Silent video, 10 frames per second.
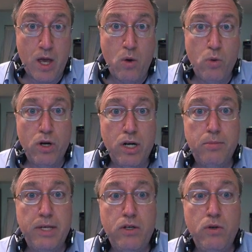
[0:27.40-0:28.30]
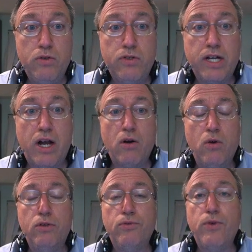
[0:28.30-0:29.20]
We're going to be using our
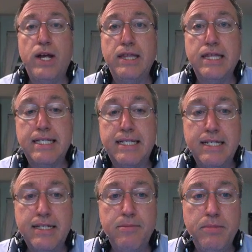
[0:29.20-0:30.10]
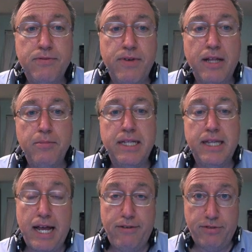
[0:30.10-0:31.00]
old friend, the System Development
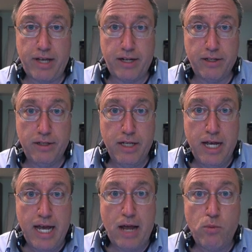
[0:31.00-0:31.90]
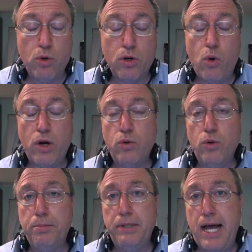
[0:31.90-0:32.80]
Lifecycle, and we're going to
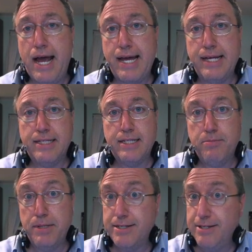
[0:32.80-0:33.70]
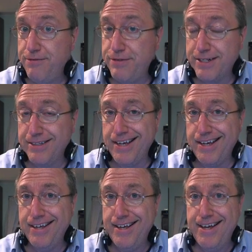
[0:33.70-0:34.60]
apply it
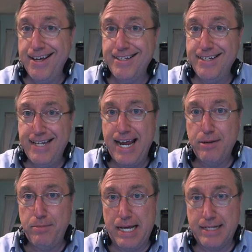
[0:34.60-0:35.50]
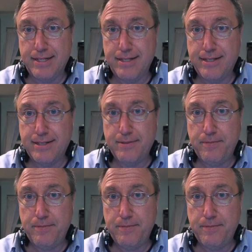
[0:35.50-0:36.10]
specifically to databases.